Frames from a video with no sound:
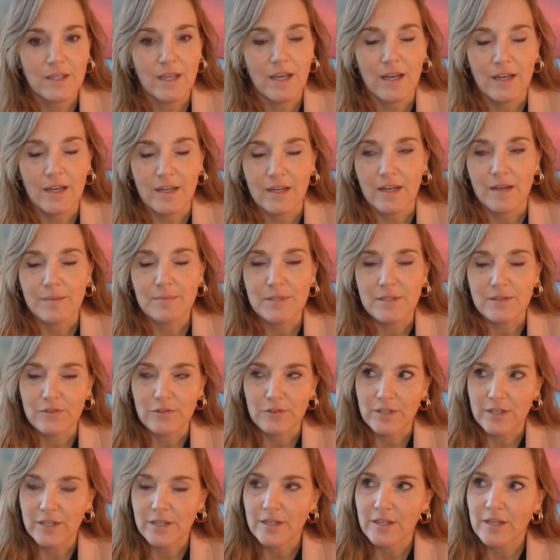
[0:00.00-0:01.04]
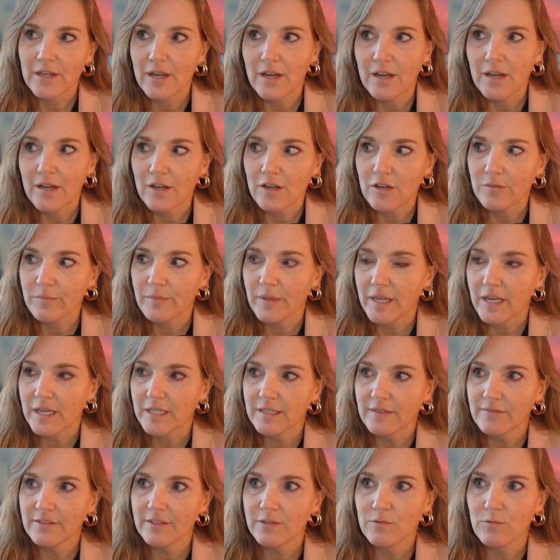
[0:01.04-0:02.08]
Yeah, absolutely. And I
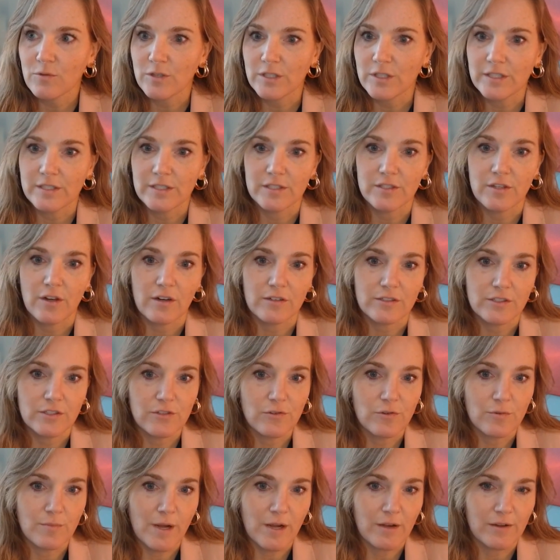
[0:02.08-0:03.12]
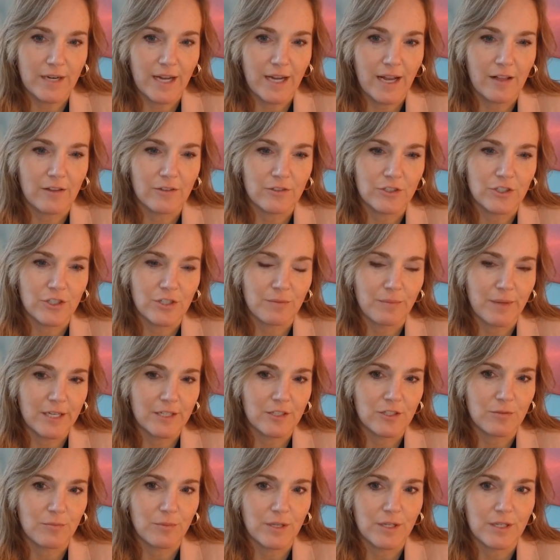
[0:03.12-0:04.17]
definitely wanted to talk to you about allergen
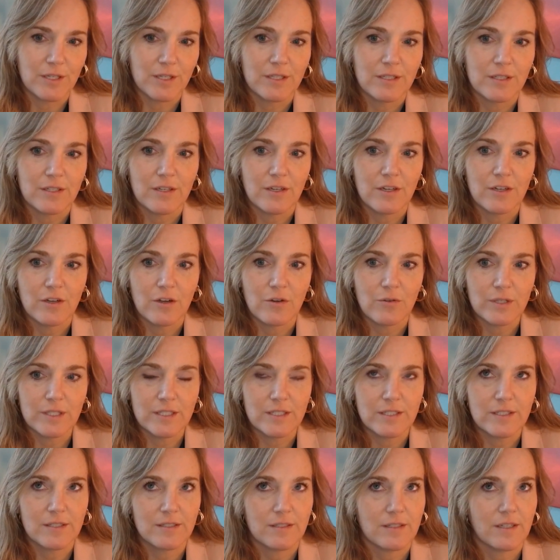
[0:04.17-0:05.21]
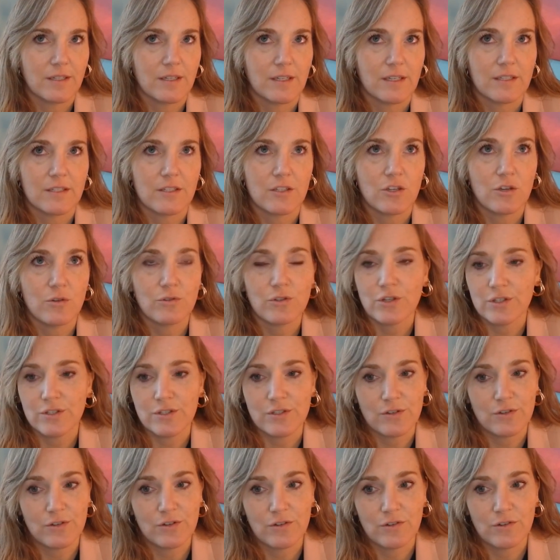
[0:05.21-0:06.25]
management. It's a huge
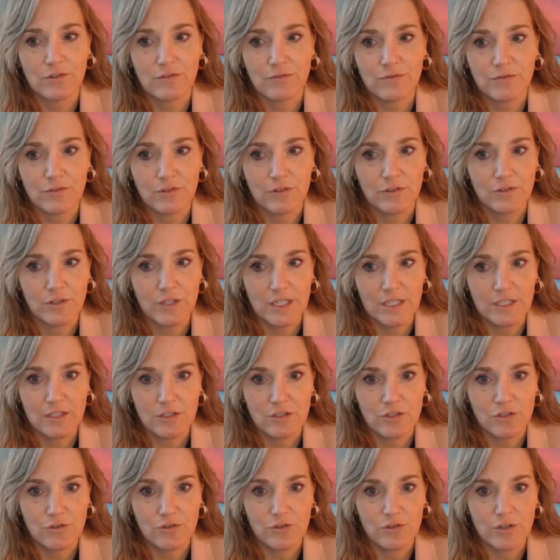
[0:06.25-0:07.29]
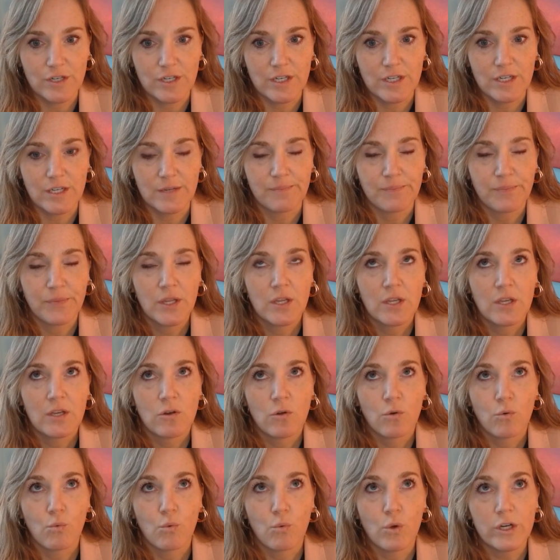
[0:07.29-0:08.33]
concern for the industry.
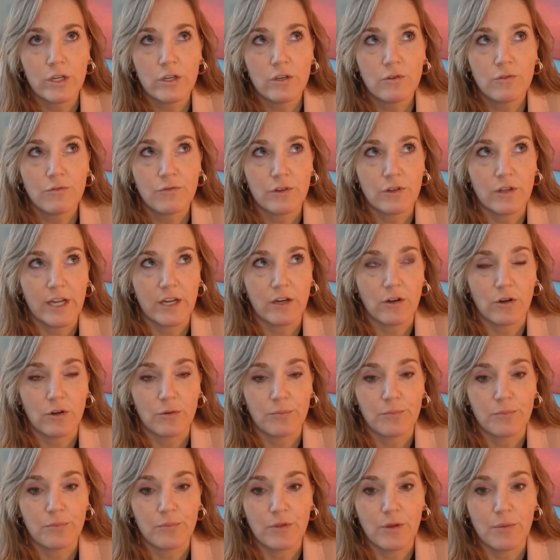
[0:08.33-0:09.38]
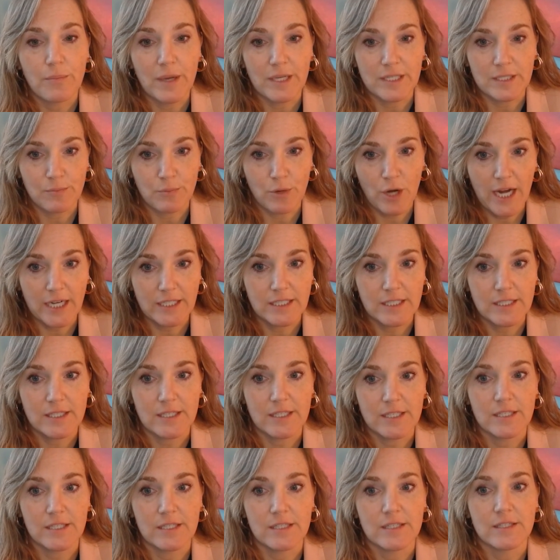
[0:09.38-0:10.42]
What do you feel like are the best
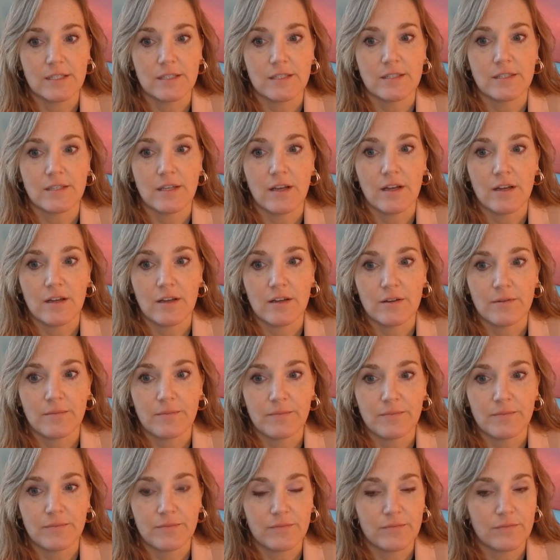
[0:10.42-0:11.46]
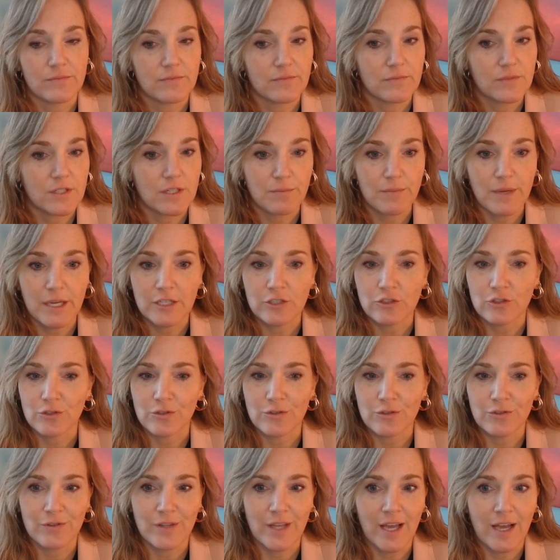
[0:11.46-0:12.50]
practices to make
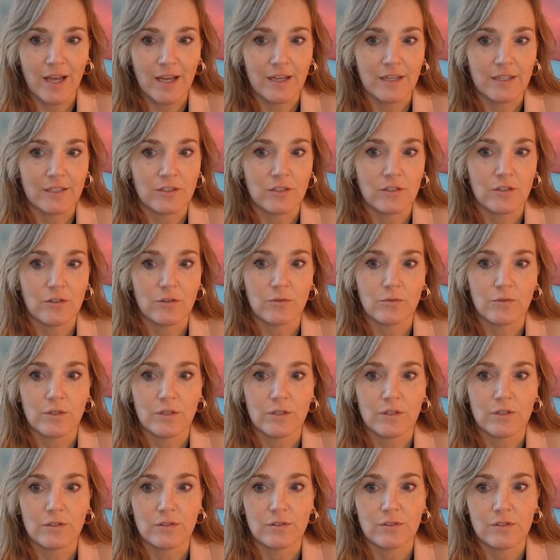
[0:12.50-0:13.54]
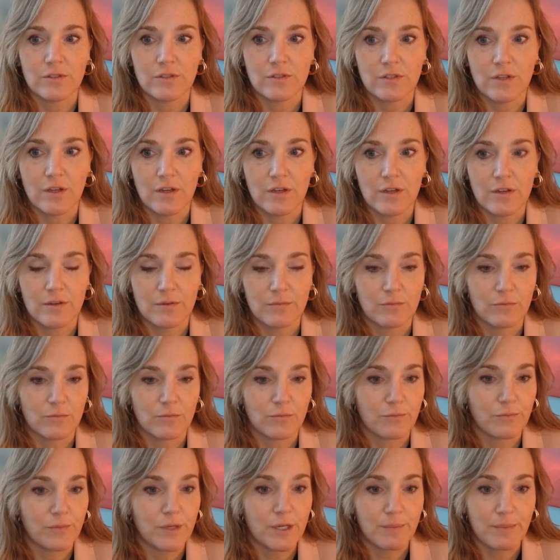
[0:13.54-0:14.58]
sure that there's
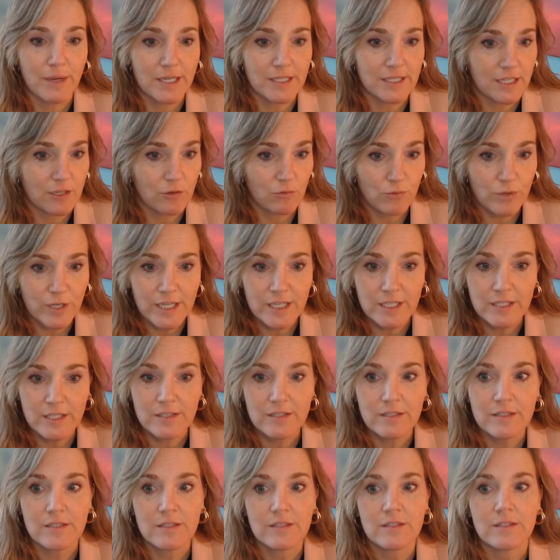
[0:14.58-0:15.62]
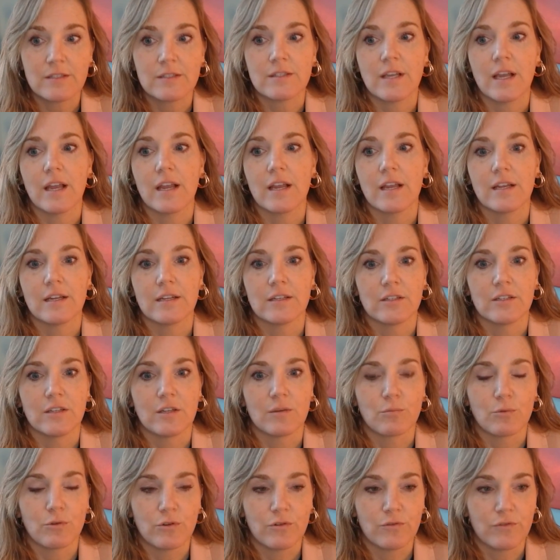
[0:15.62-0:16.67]
minimizing risks and
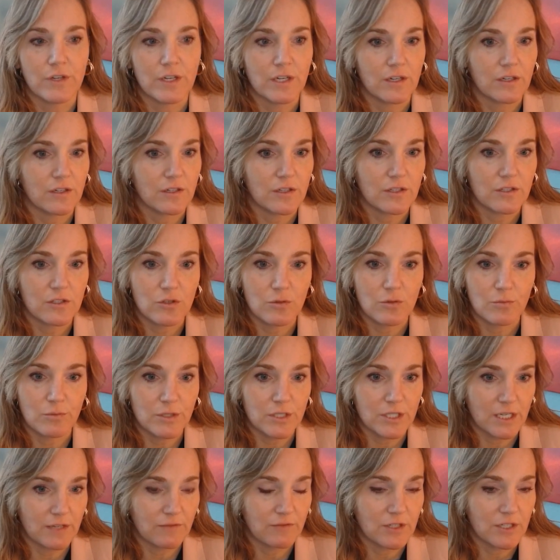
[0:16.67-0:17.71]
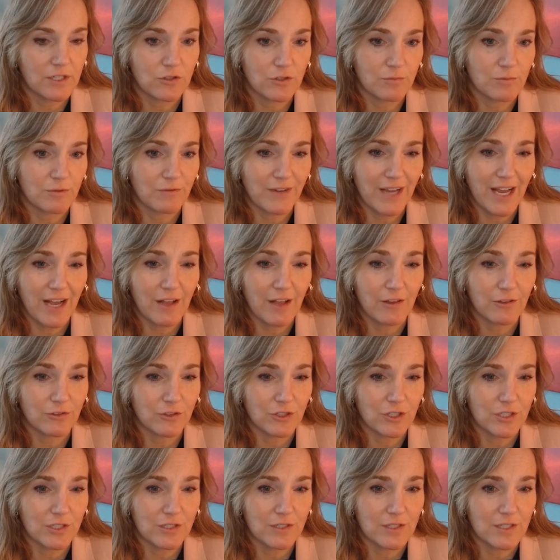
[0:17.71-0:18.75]
improving consumer safety in terms of
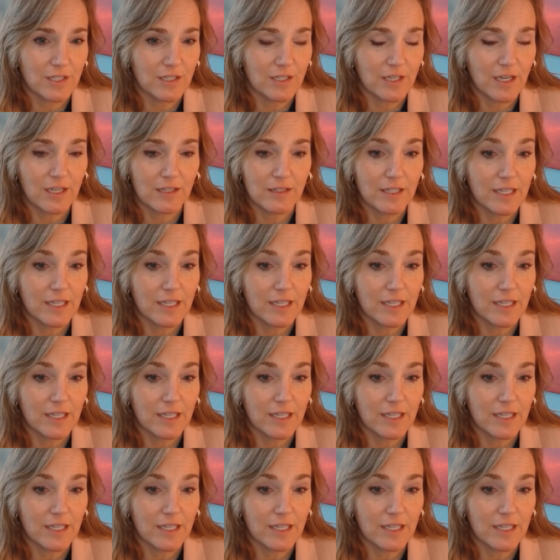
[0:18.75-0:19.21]
allergens and